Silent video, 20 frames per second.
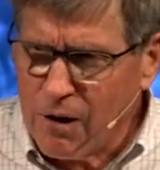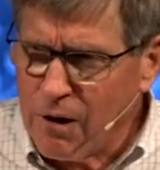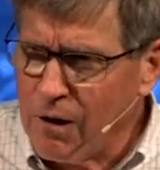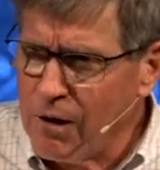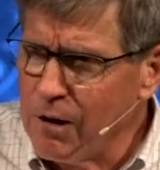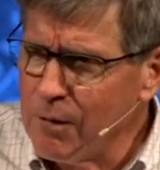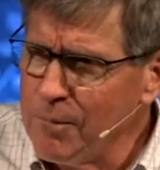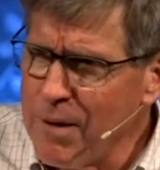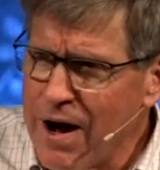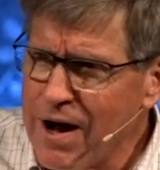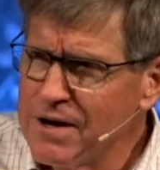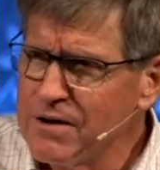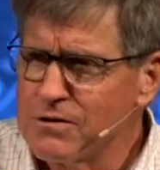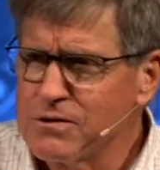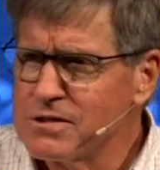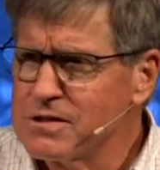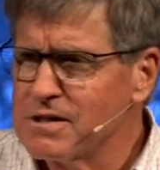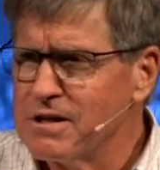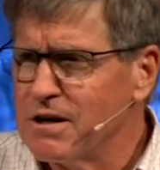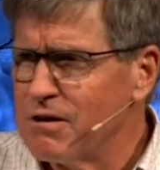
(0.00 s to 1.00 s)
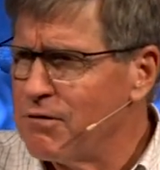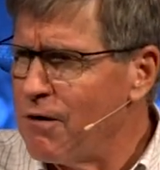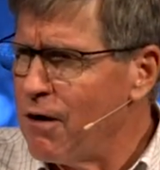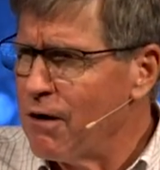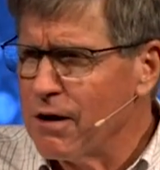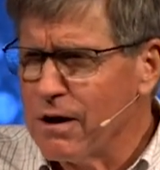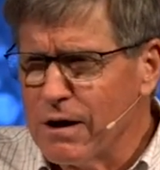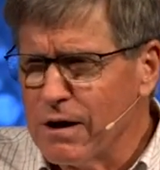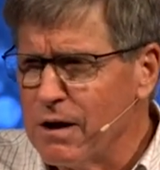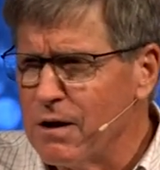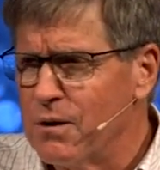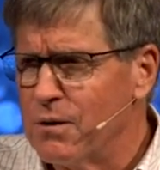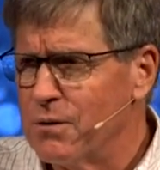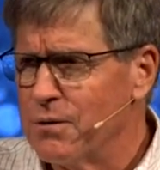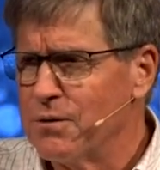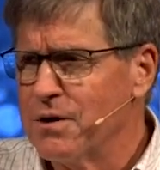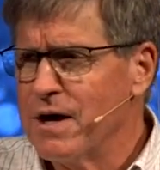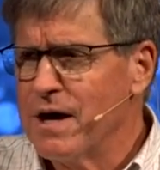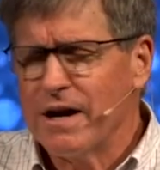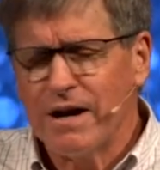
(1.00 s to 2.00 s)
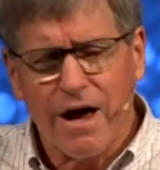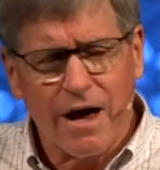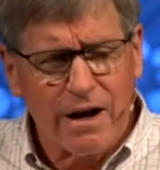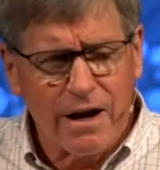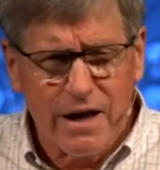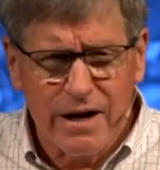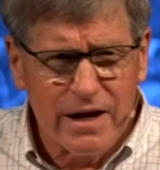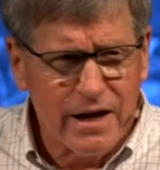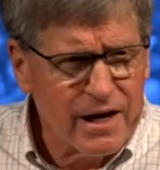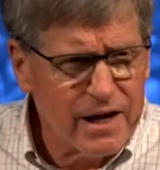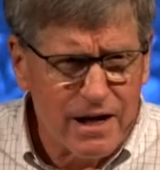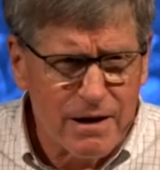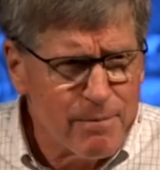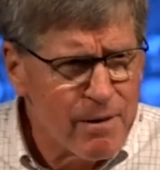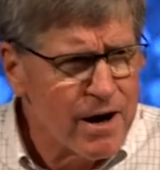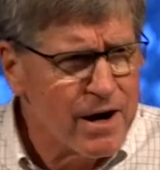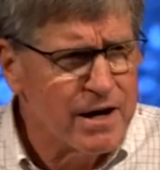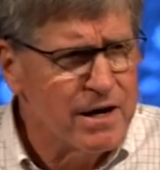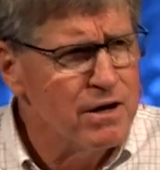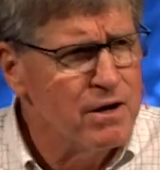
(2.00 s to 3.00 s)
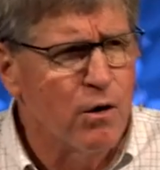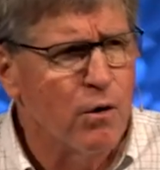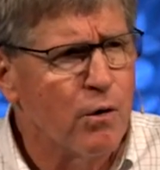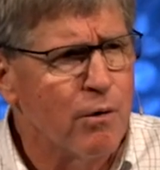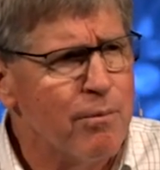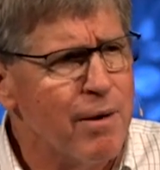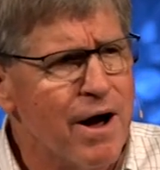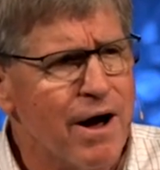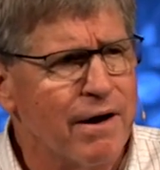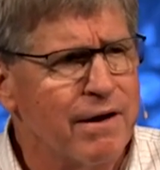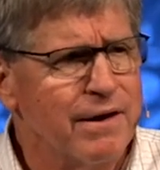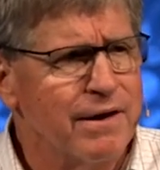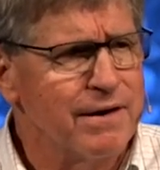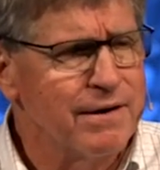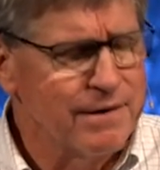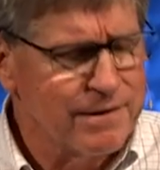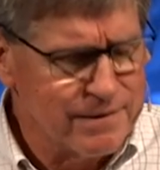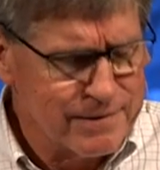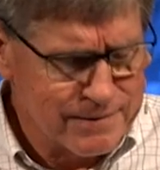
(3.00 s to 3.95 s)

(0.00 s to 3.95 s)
all by yourself, all alone, not letting anybody know about it.